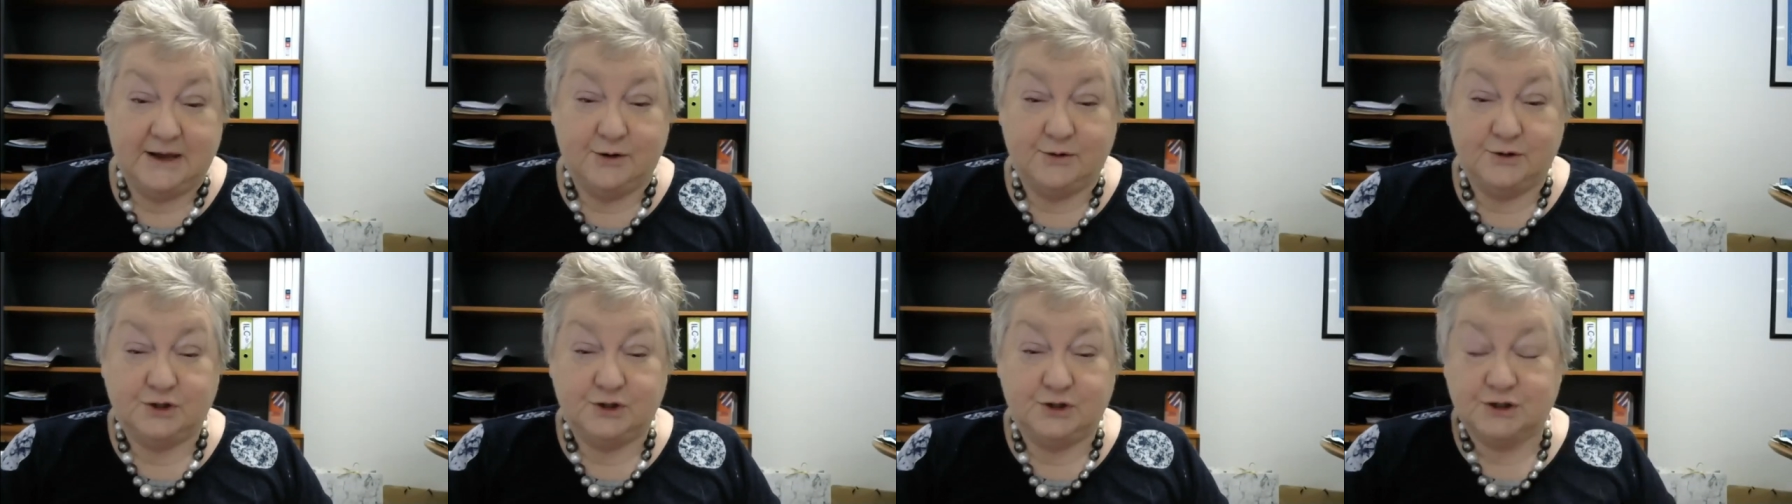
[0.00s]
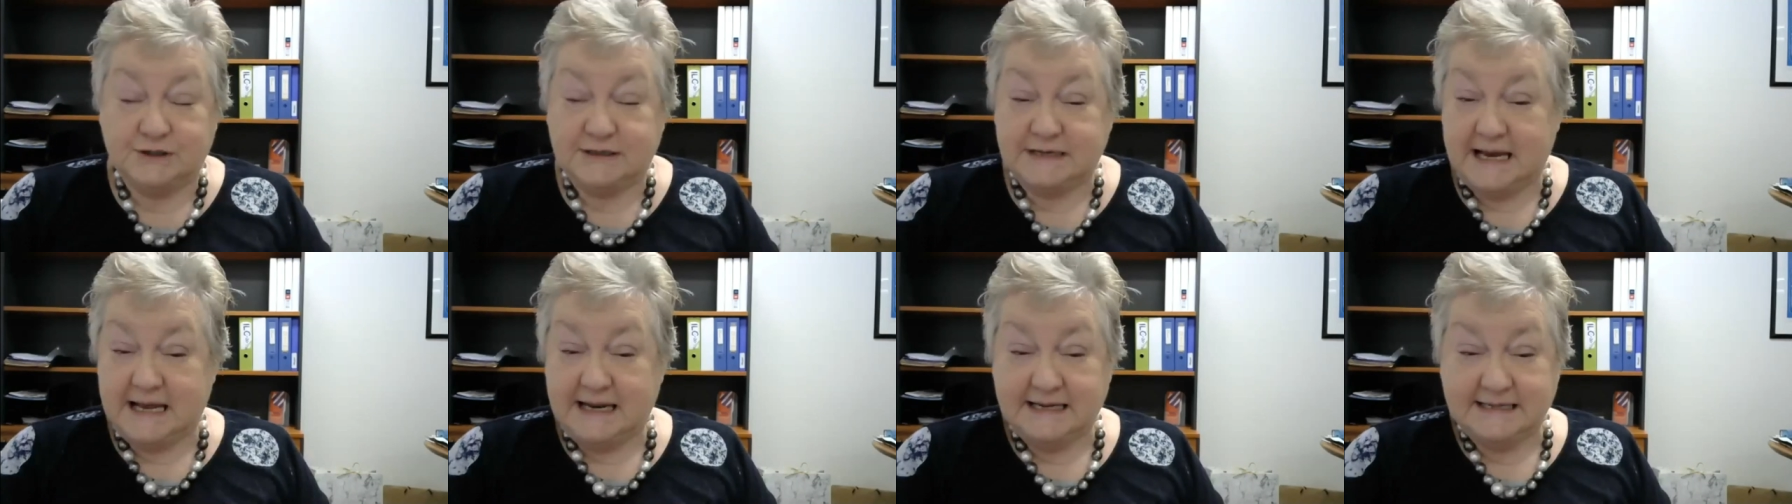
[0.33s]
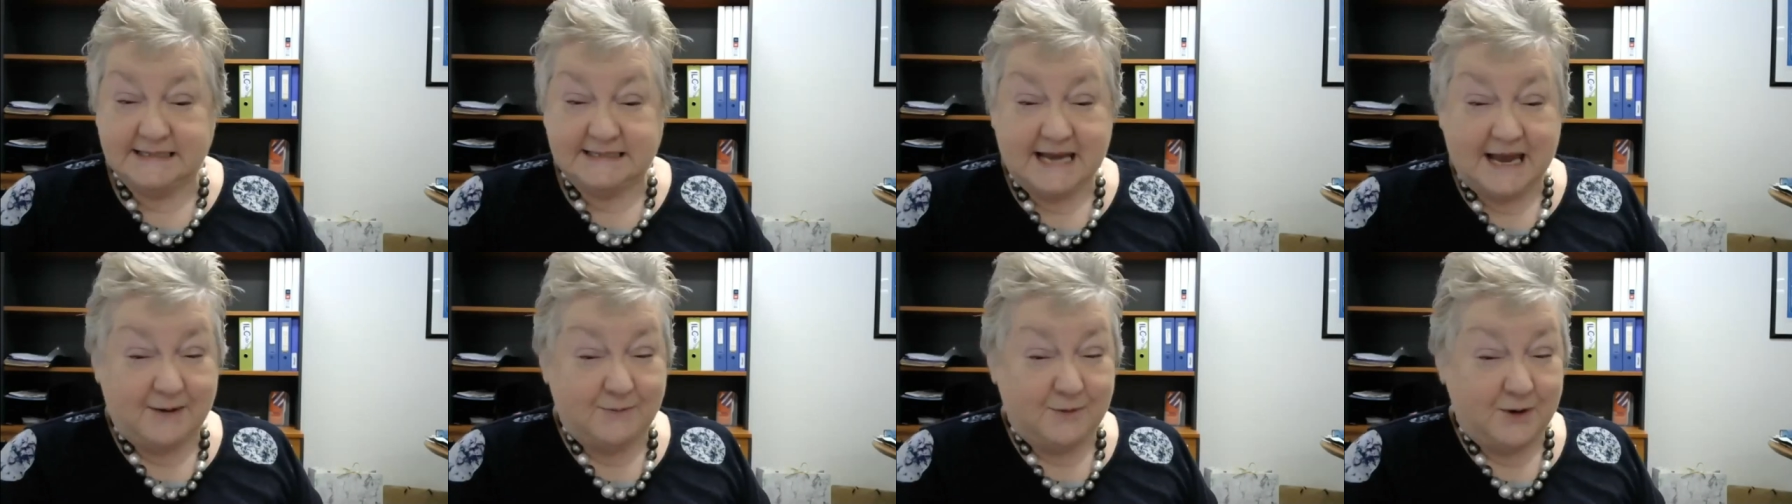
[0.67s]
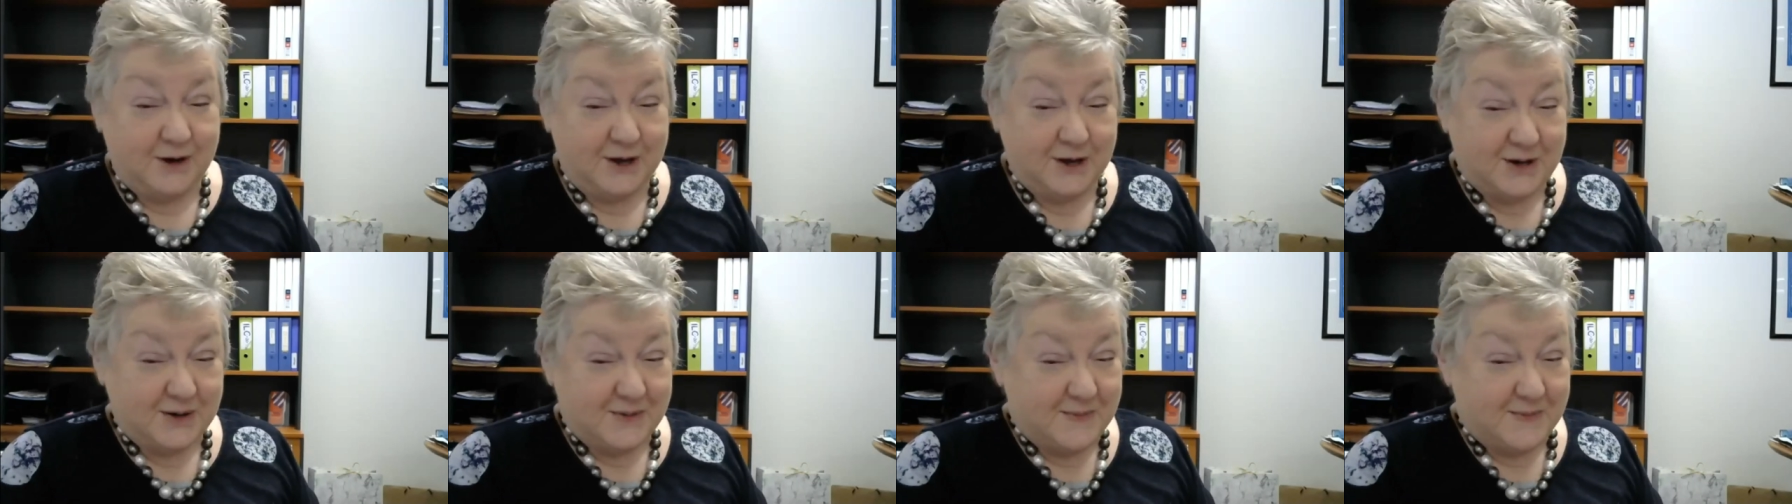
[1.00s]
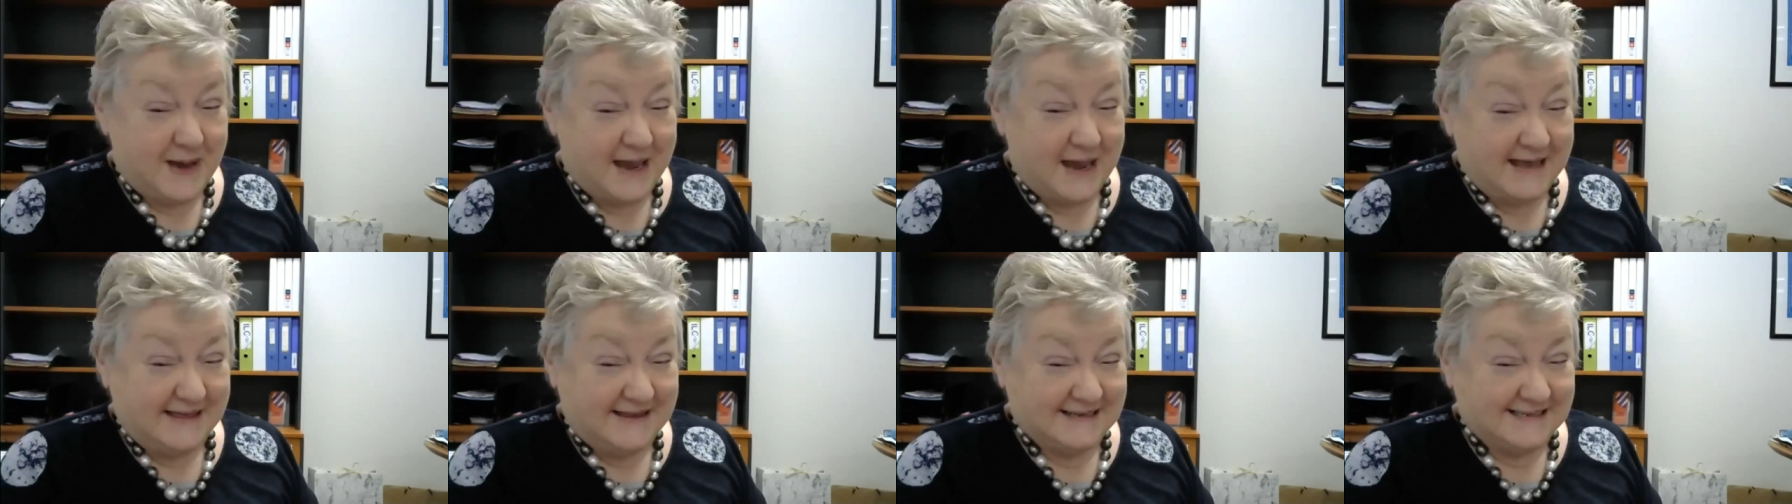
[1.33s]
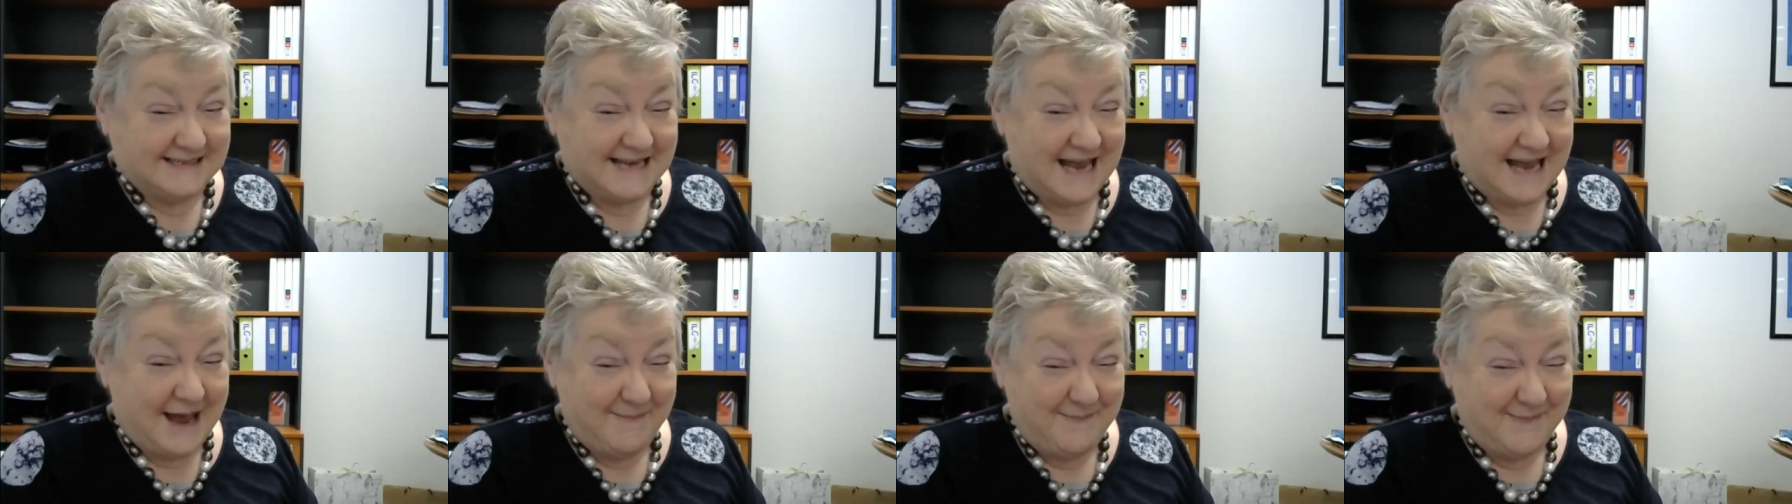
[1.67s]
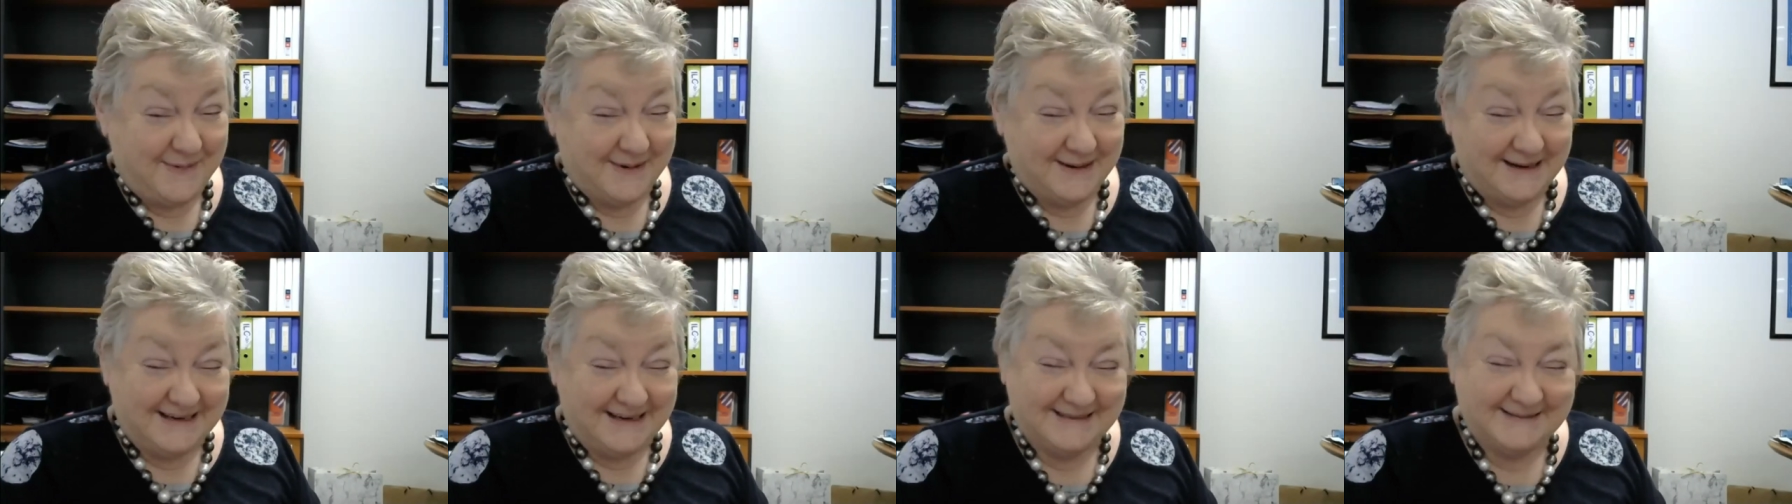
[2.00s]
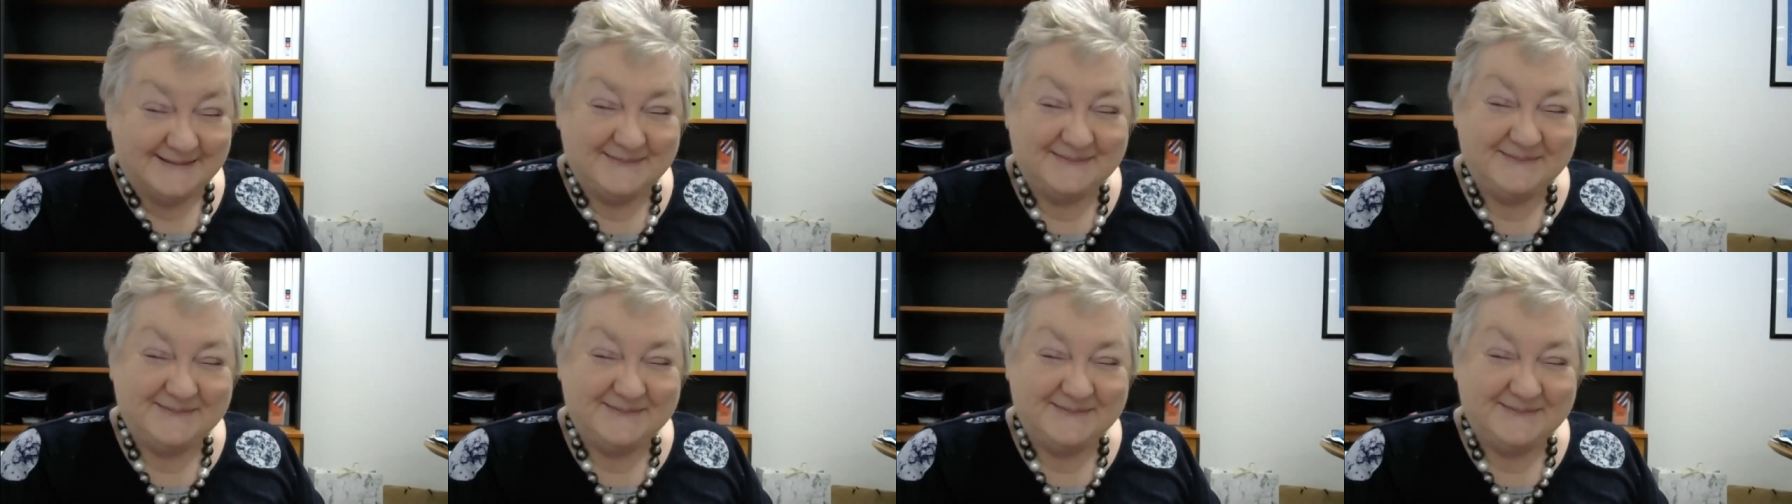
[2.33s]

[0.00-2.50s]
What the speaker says: could you tell us how we're going to make this happen?